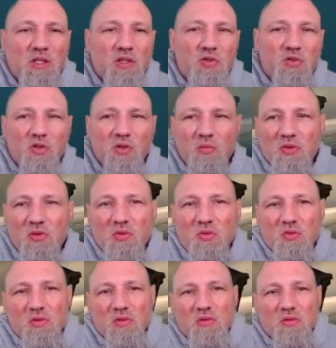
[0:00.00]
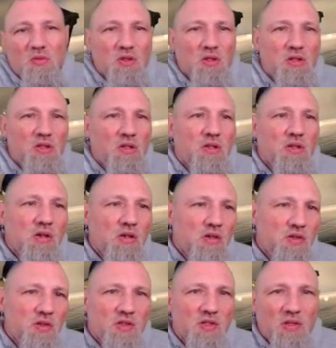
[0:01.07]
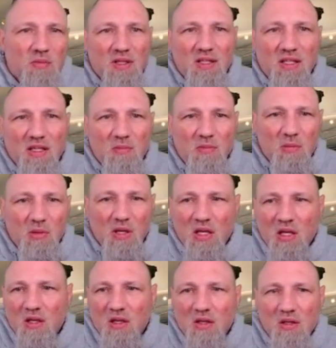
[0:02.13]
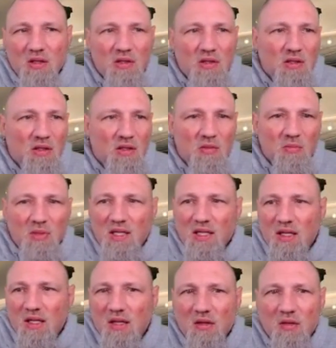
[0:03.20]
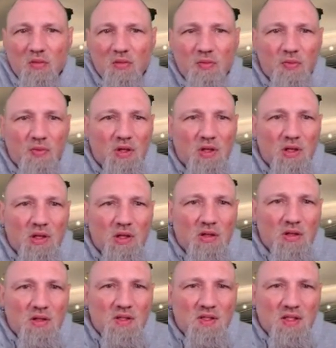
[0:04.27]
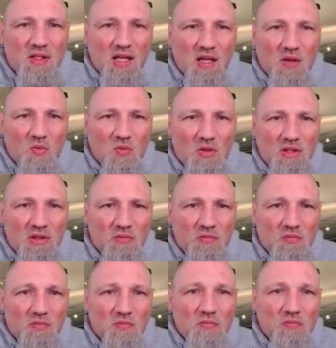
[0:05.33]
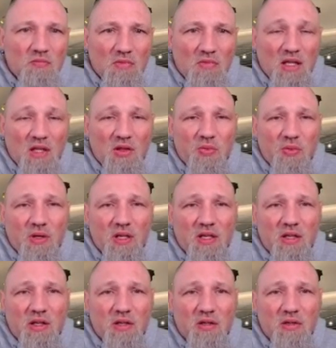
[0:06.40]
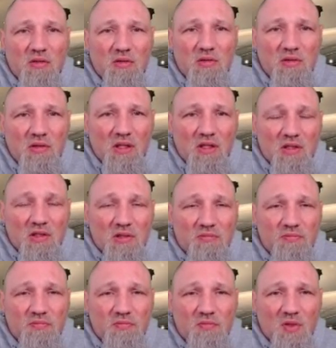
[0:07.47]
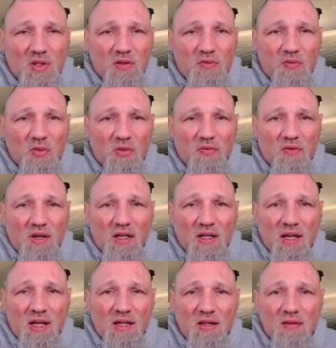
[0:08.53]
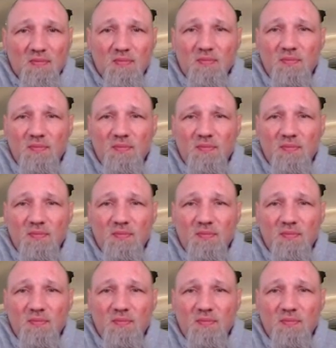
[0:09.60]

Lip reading: to be a troubadour or dirge or something like that, maybe. High elf. See, A1, A3 hitter. Good for Fire Knot.